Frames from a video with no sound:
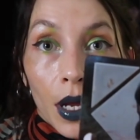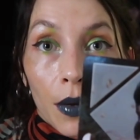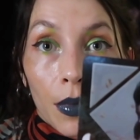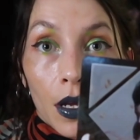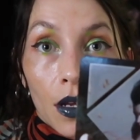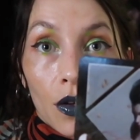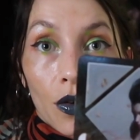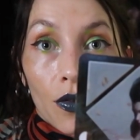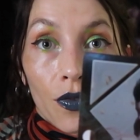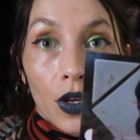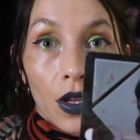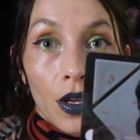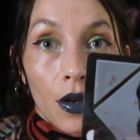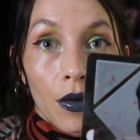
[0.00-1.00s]
Maybe you're
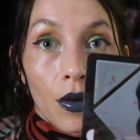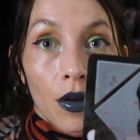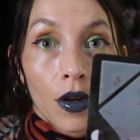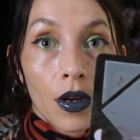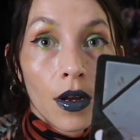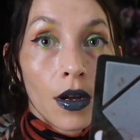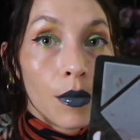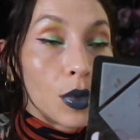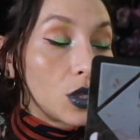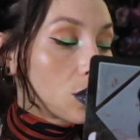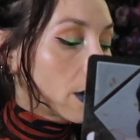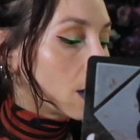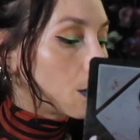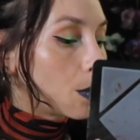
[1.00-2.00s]
feeling
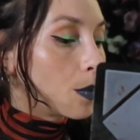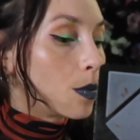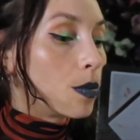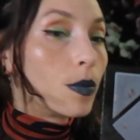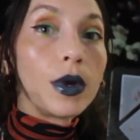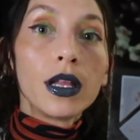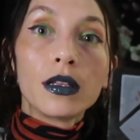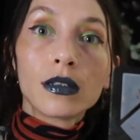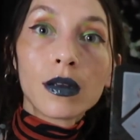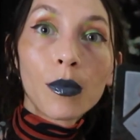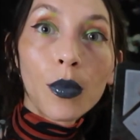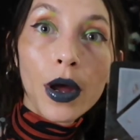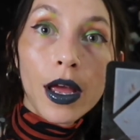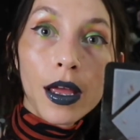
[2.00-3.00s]
betrayed in
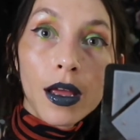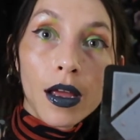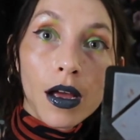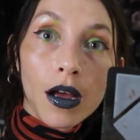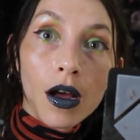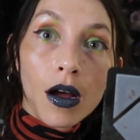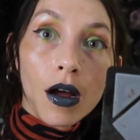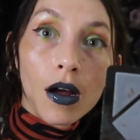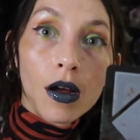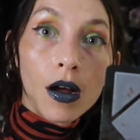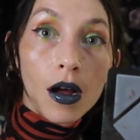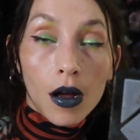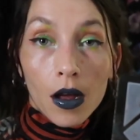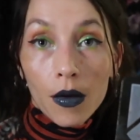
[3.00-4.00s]
some way
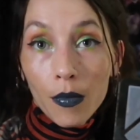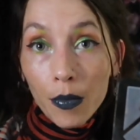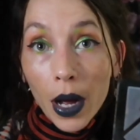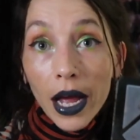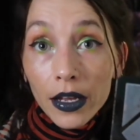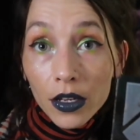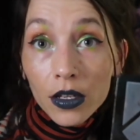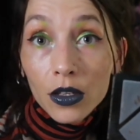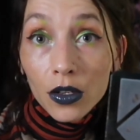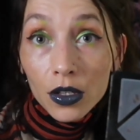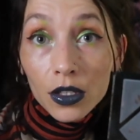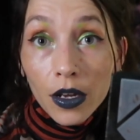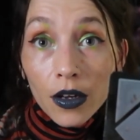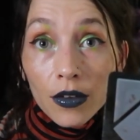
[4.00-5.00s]
by
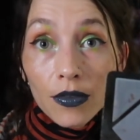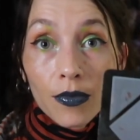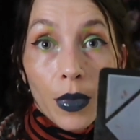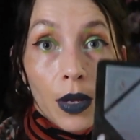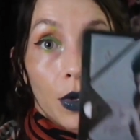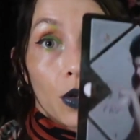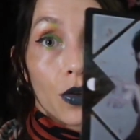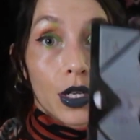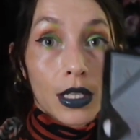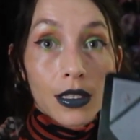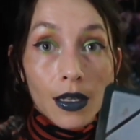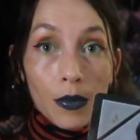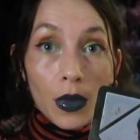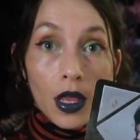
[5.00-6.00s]
yourself. Maybe you
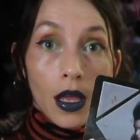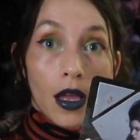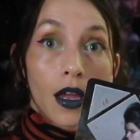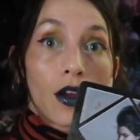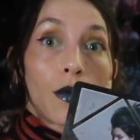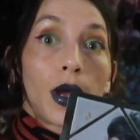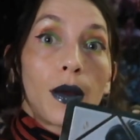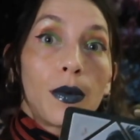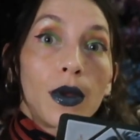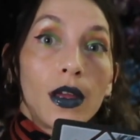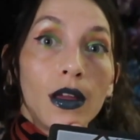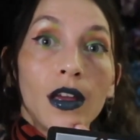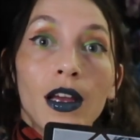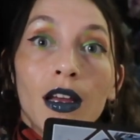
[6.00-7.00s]
did something, or
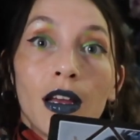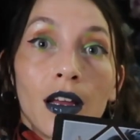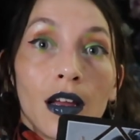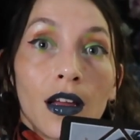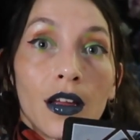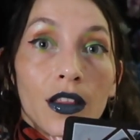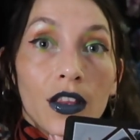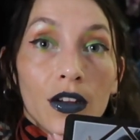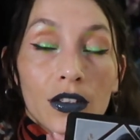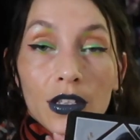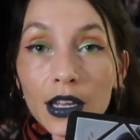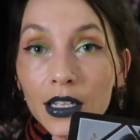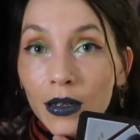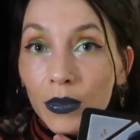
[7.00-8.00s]
maybe
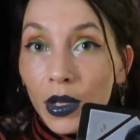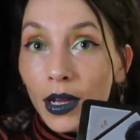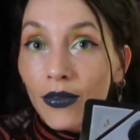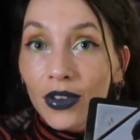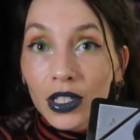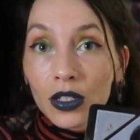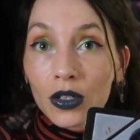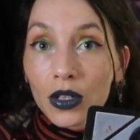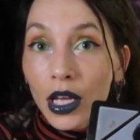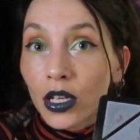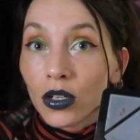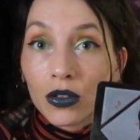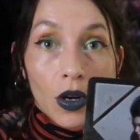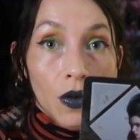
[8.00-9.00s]
there's like something physical
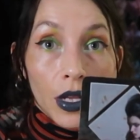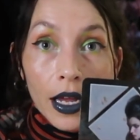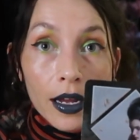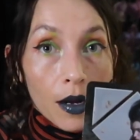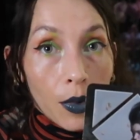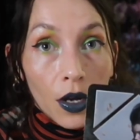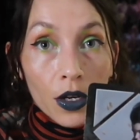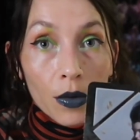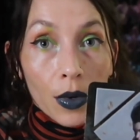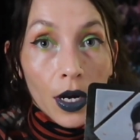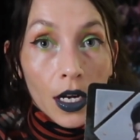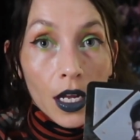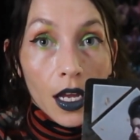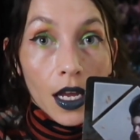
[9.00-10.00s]
that you don't like about your
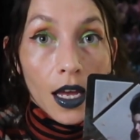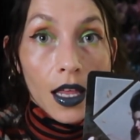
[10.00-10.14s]
body.